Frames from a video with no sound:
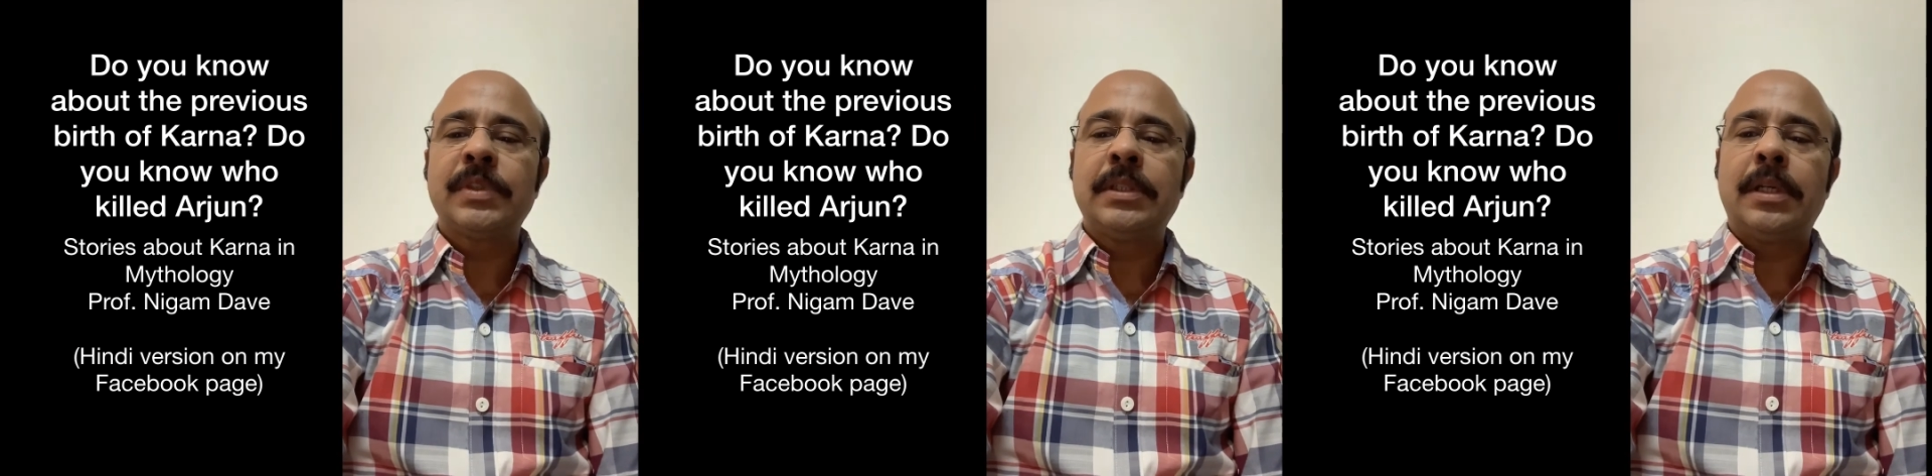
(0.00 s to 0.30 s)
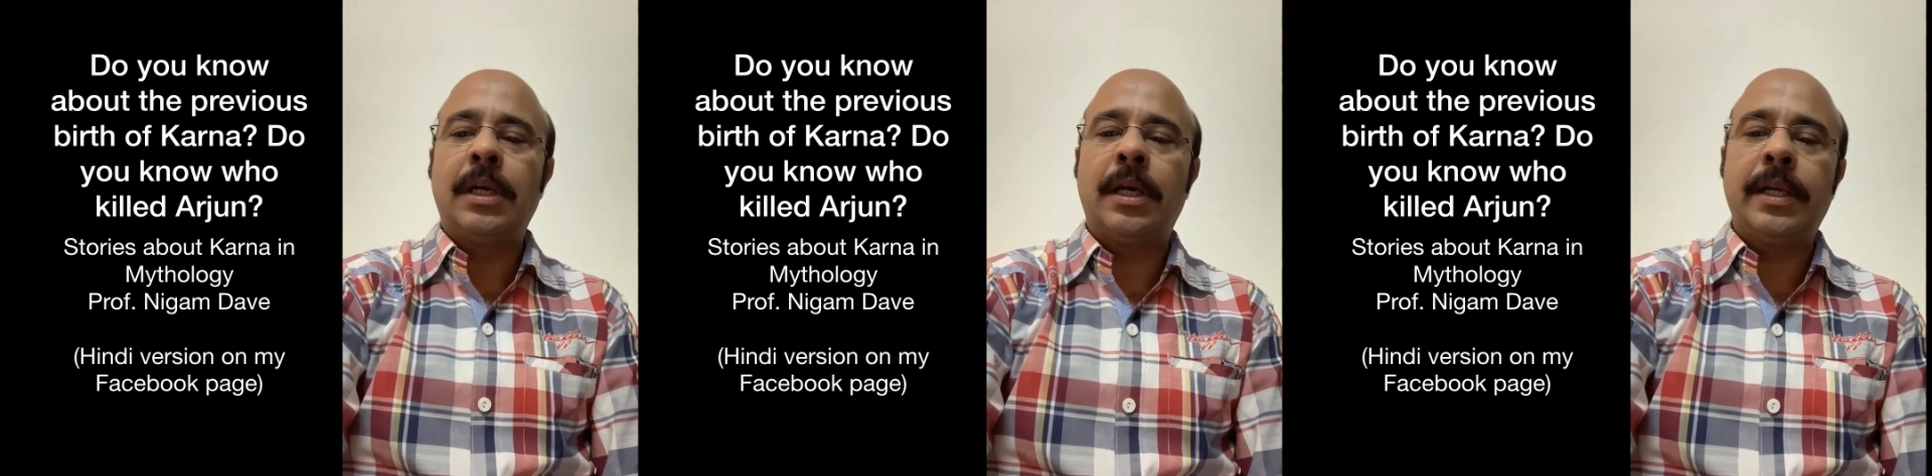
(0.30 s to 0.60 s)

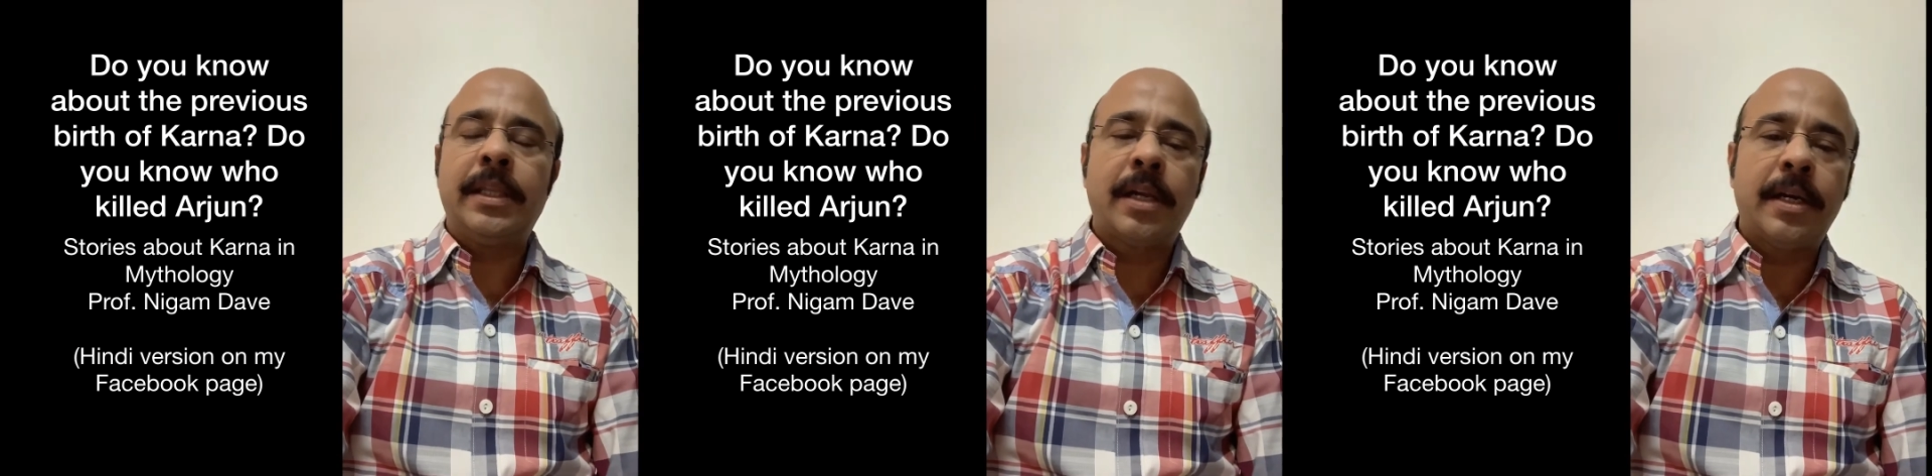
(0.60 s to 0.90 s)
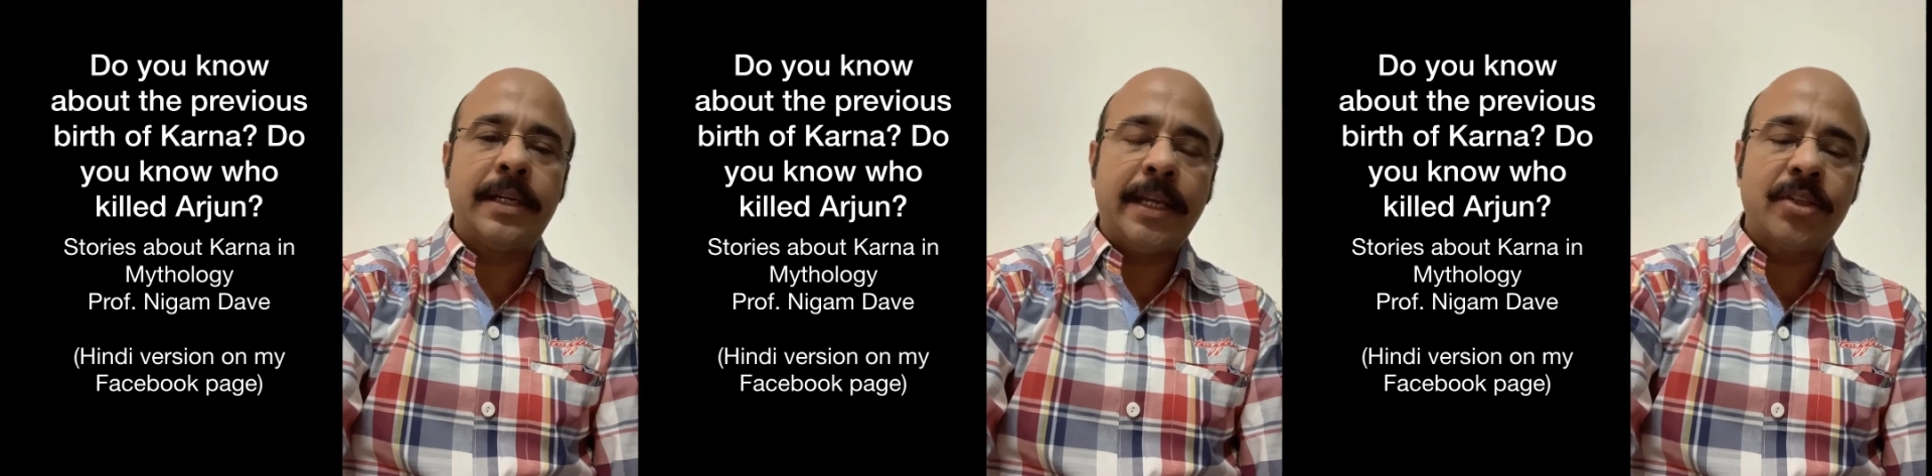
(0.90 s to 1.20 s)
Uh,
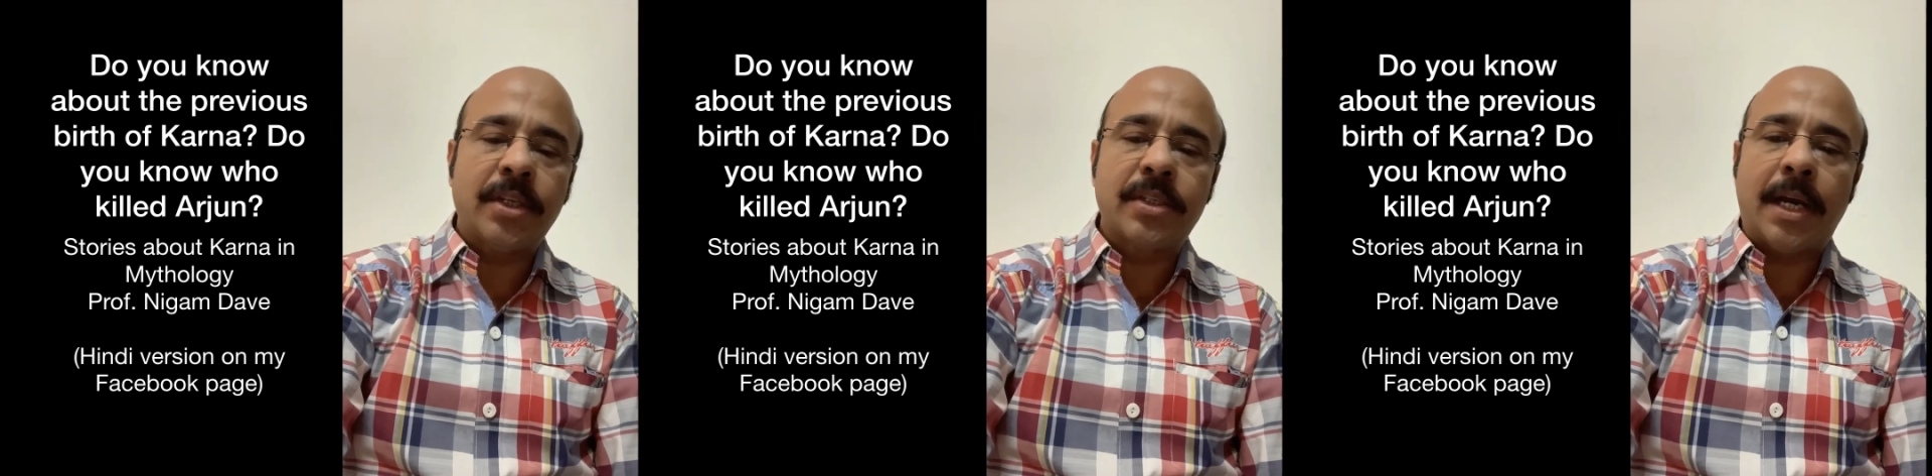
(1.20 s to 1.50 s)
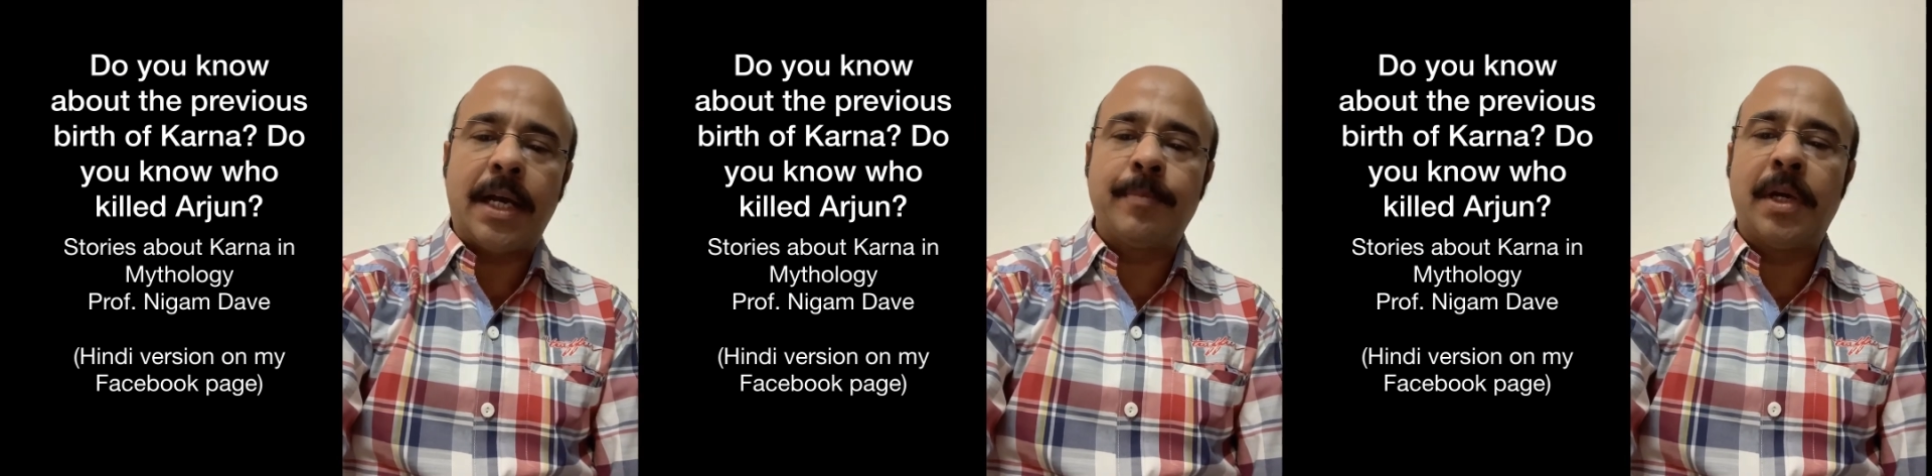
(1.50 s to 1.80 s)
Indra takes his
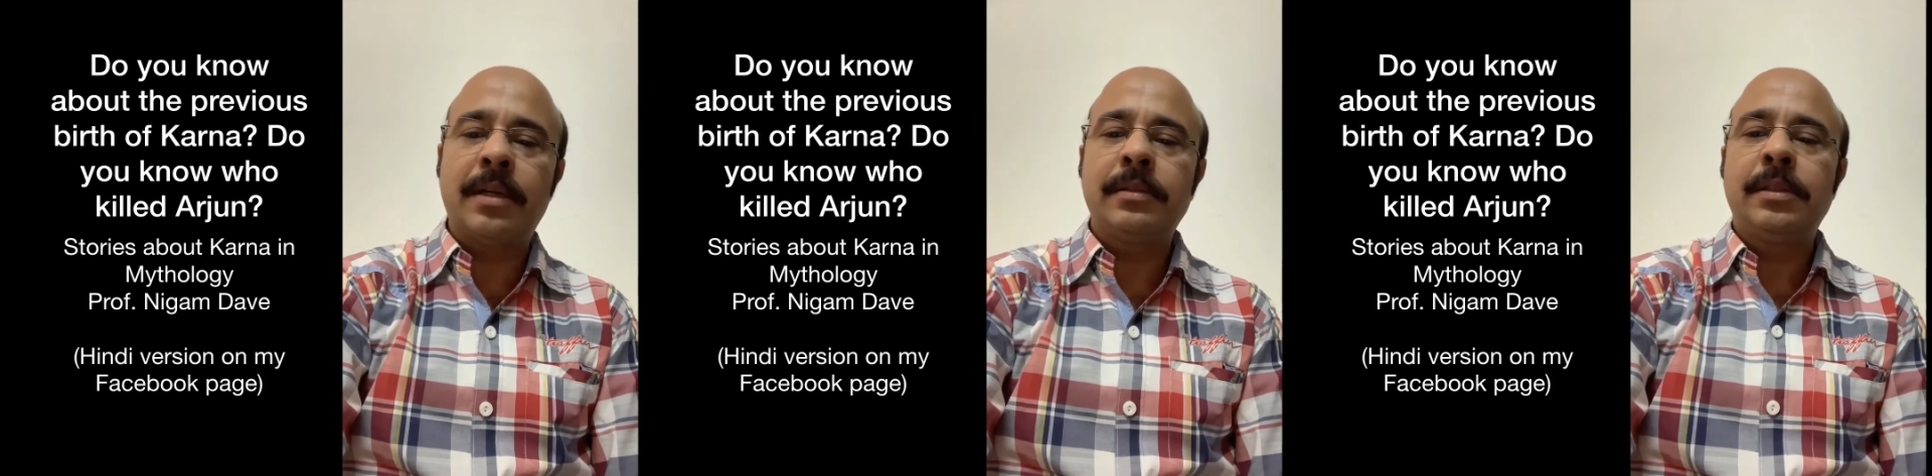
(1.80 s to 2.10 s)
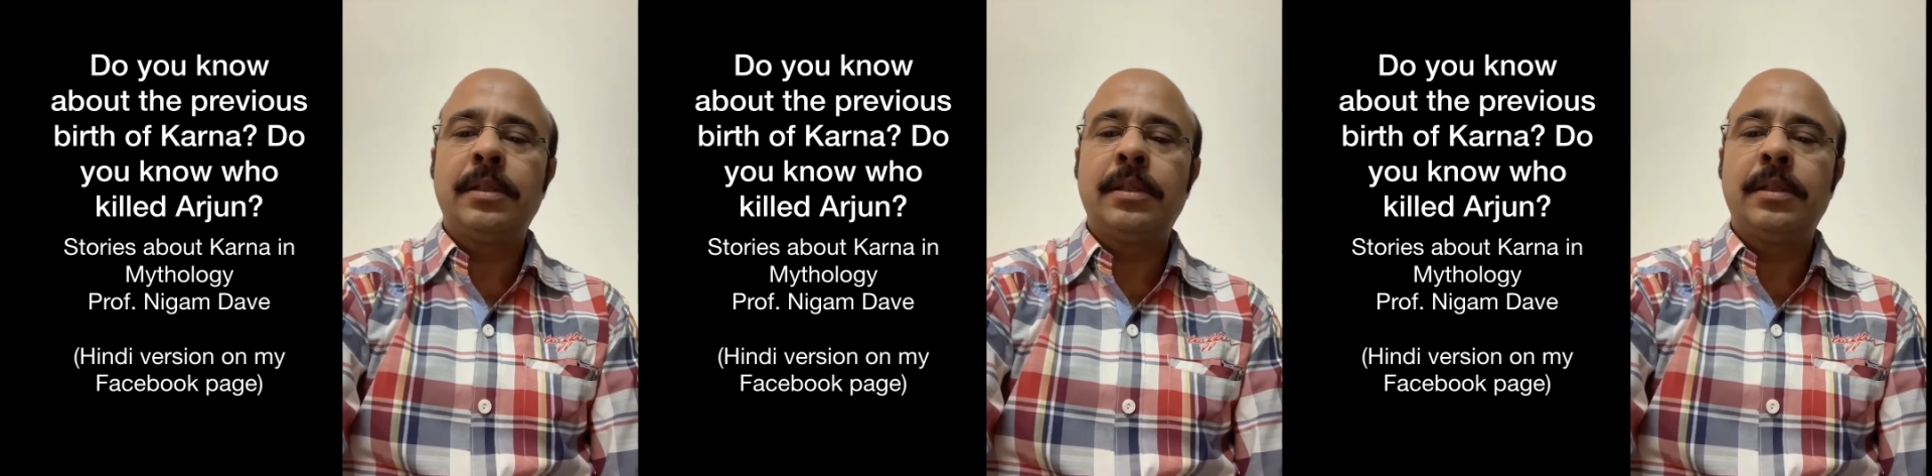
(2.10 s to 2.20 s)
armor